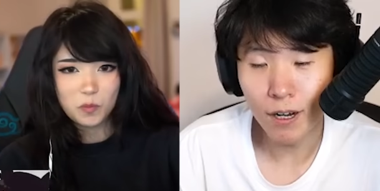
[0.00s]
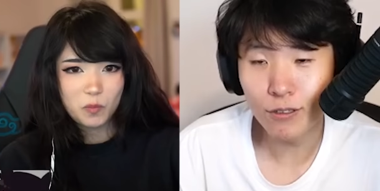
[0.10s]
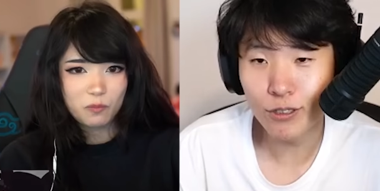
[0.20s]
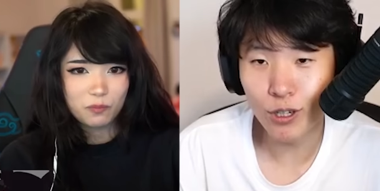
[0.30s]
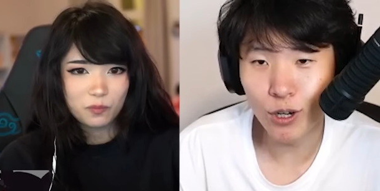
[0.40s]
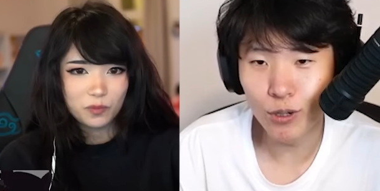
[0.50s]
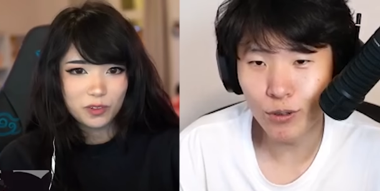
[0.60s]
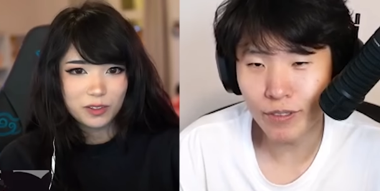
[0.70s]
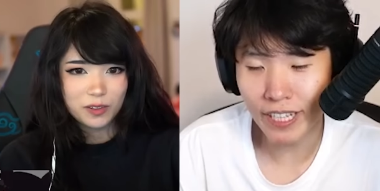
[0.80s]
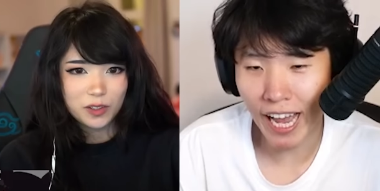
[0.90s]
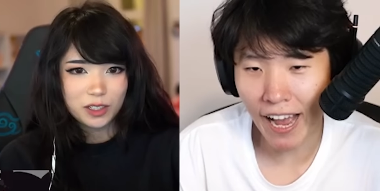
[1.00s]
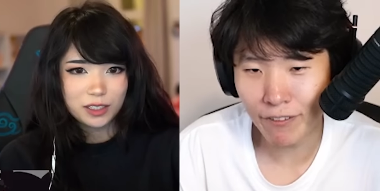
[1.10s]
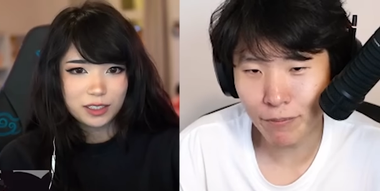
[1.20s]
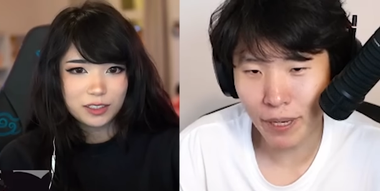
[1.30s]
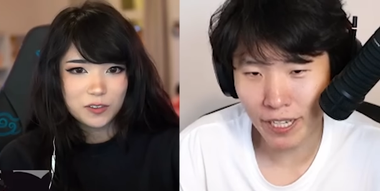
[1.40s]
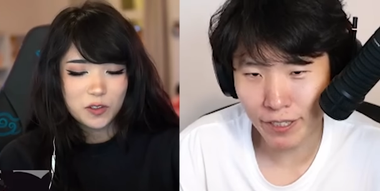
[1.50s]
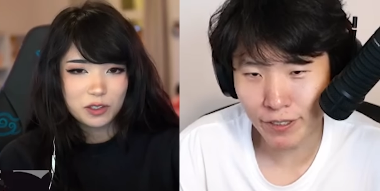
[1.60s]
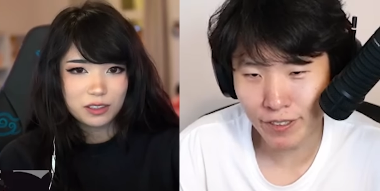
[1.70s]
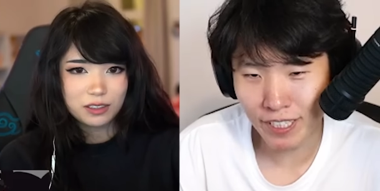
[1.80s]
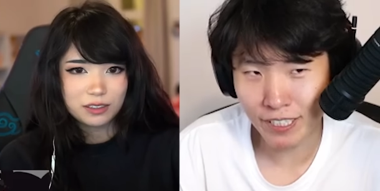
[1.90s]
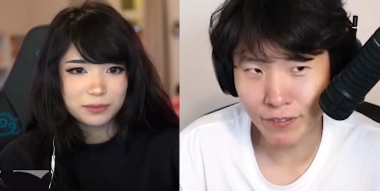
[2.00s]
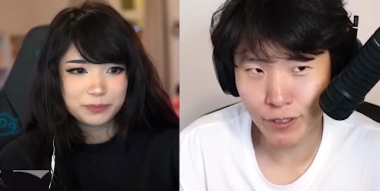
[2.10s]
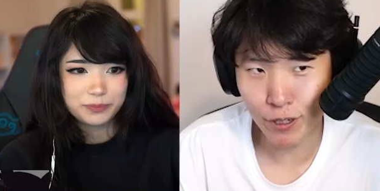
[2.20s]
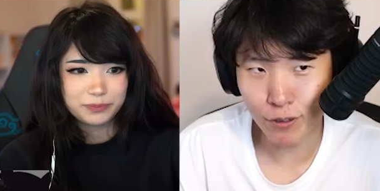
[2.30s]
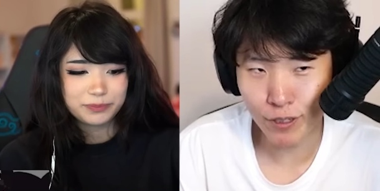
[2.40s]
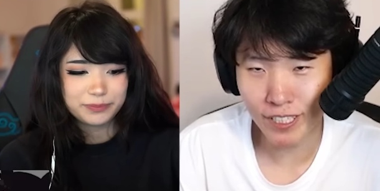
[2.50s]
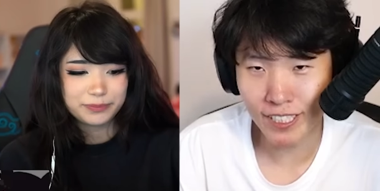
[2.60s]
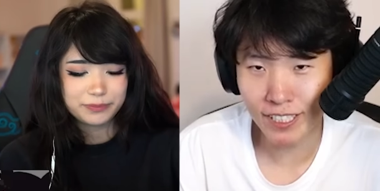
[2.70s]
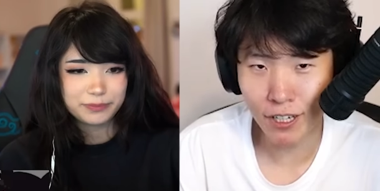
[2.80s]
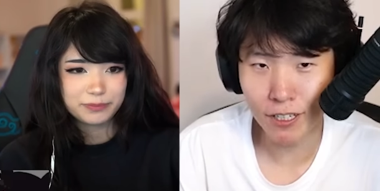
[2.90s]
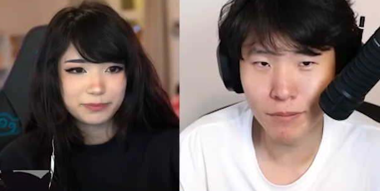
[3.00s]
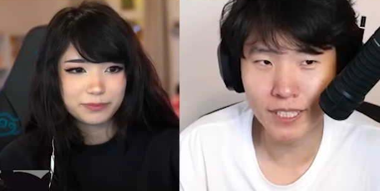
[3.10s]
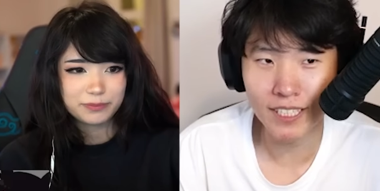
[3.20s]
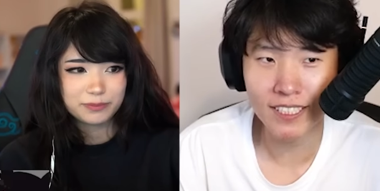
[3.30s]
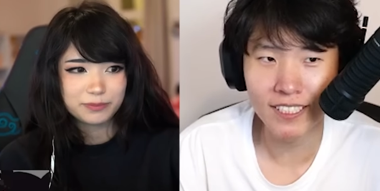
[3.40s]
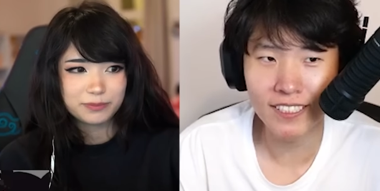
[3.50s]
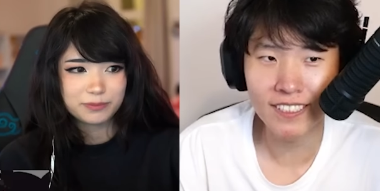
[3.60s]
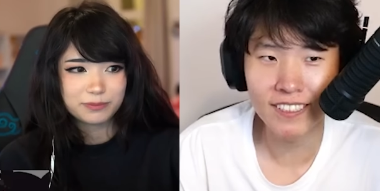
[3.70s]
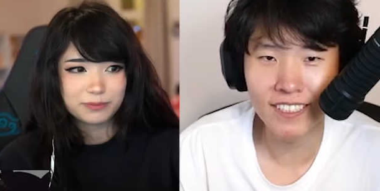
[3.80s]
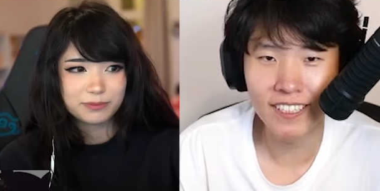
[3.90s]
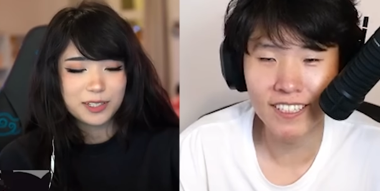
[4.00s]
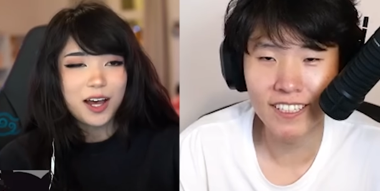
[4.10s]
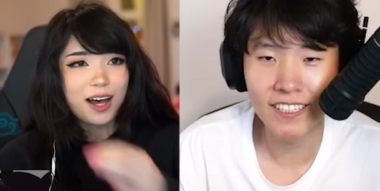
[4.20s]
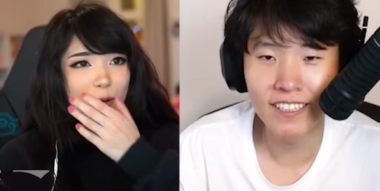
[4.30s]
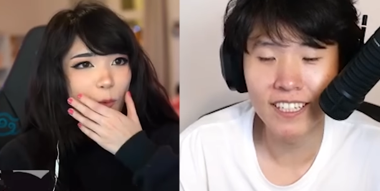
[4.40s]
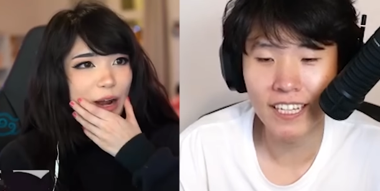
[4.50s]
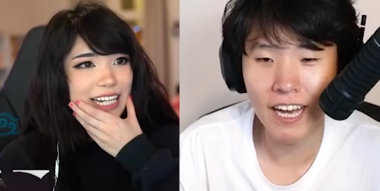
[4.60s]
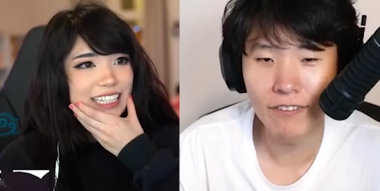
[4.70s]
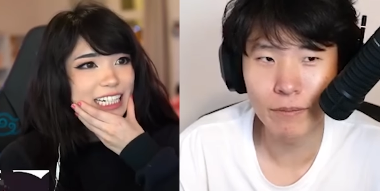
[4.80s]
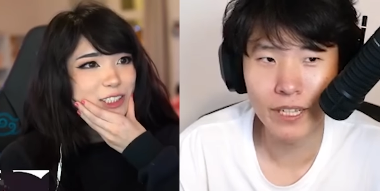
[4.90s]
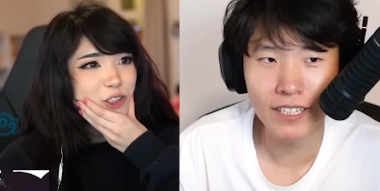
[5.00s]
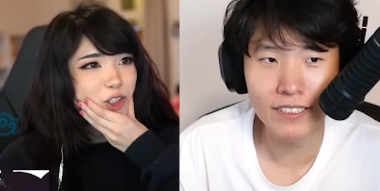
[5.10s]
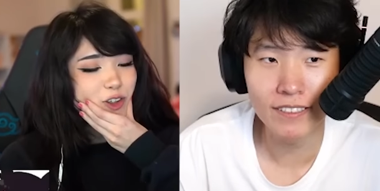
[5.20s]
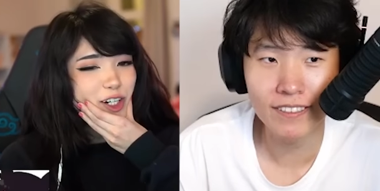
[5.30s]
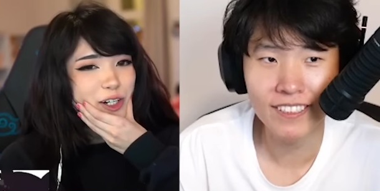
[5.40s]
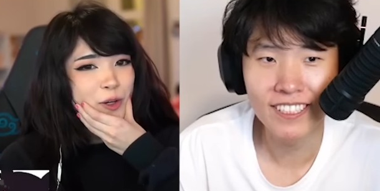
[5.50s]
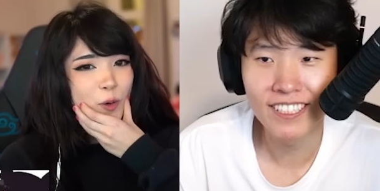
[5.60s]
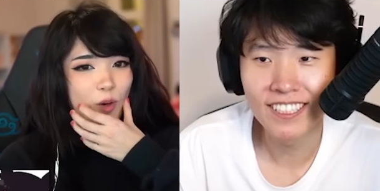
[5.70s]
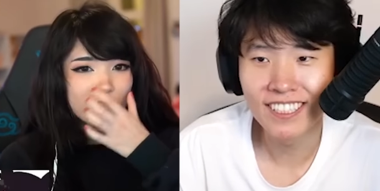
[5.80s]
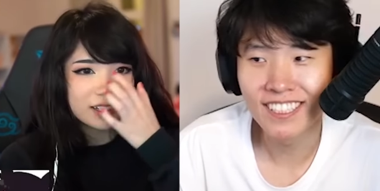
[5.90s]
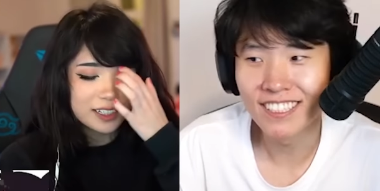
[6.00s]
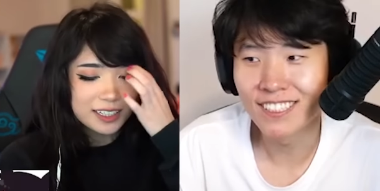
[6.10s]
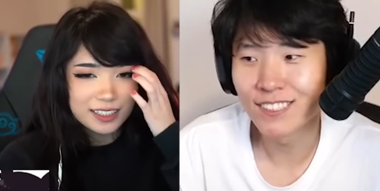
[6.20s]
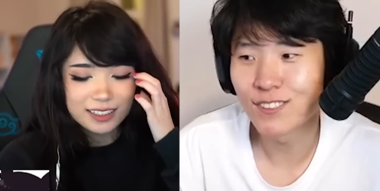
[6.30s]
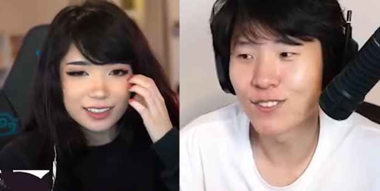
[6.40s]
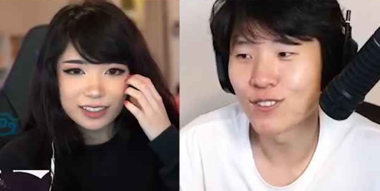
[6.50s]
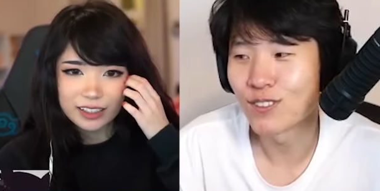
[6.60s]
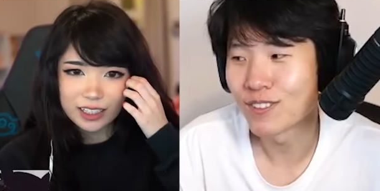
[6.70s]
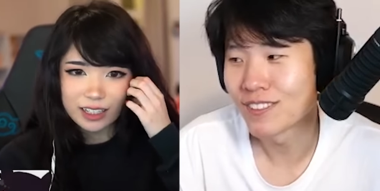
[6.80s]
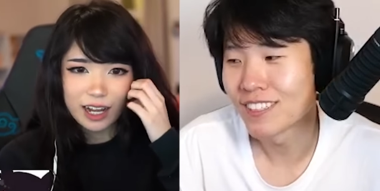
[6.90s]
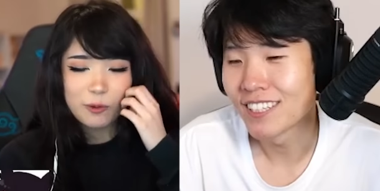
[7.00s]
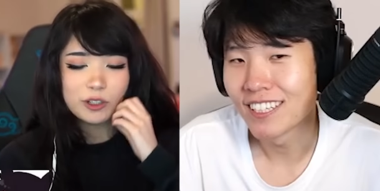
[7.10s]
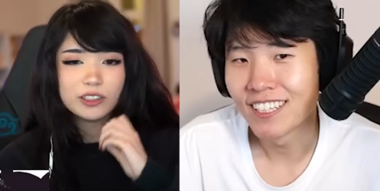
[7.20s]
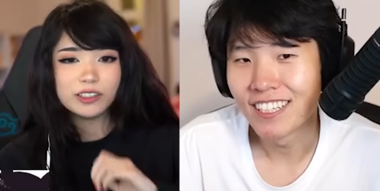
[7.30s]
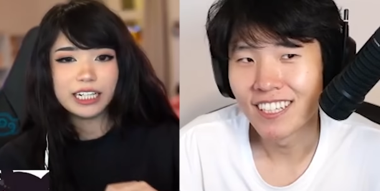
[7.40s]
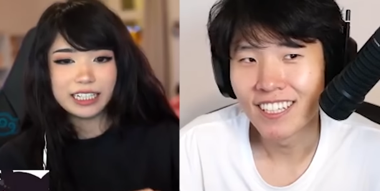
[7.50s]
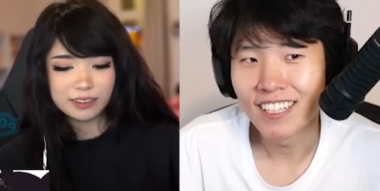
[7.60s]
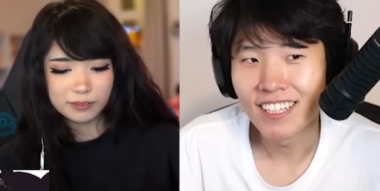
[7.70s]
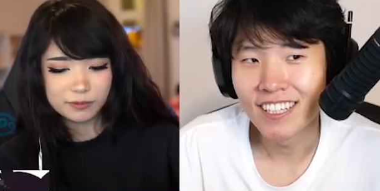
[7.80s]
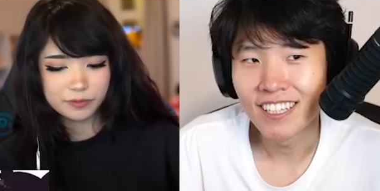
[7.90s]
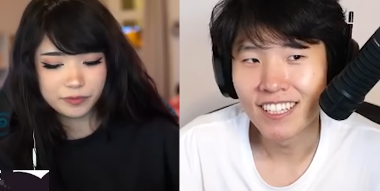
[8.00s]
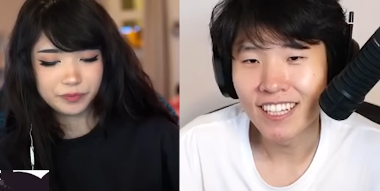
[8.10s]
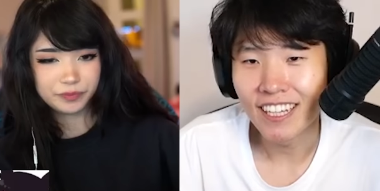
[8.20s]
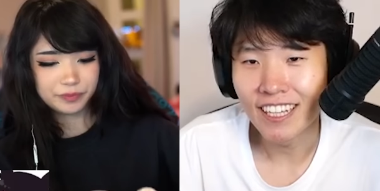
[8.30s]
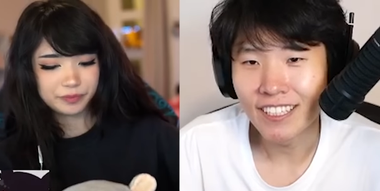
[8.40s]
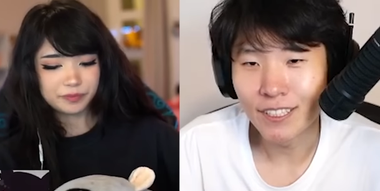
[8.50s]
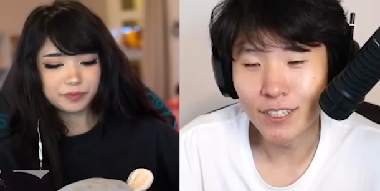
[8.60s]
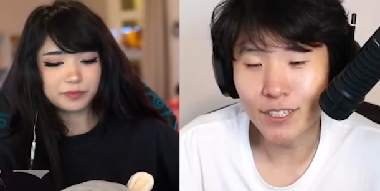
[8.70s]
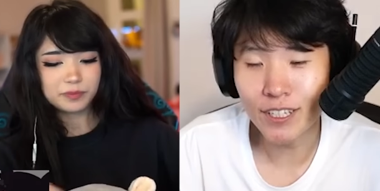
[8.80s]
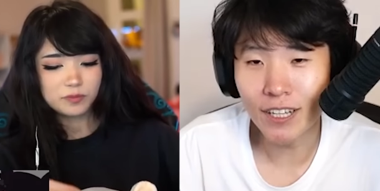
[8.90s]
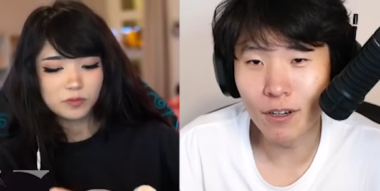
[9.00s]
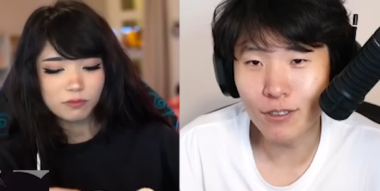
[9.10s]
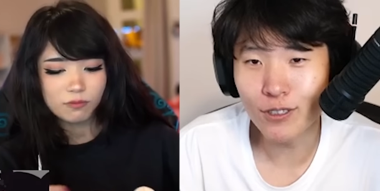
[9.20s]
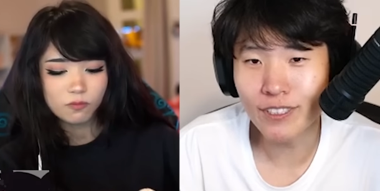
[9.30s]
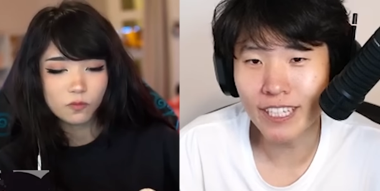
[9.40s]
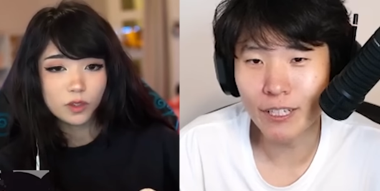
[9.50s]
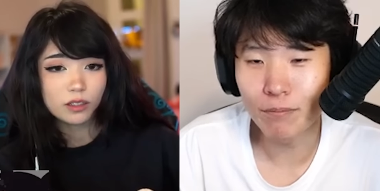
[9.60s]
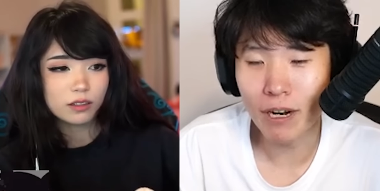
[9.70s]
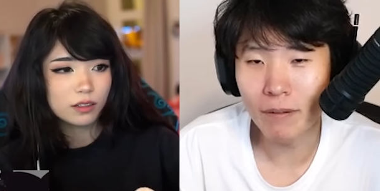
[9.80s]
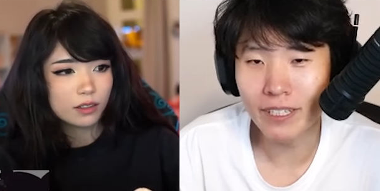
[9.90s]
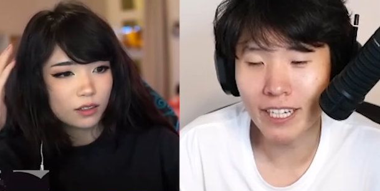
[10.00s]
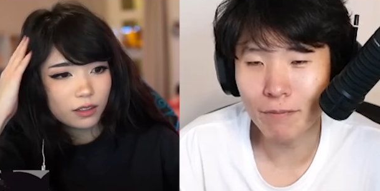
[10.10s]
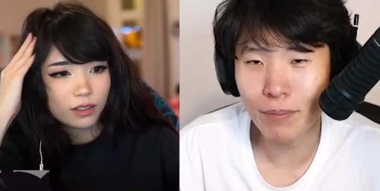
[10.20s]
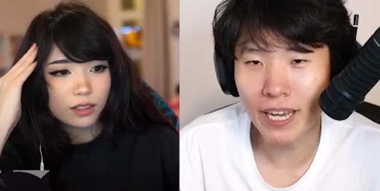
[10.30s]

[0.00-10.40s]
Speaker 1: Also, they have to pay you, because if you don't, you can just call them sexist.
Speaker 2: Wait, that's true! No, I wouldn't do that.
Speaker 1: You know, you can also say you're probably getting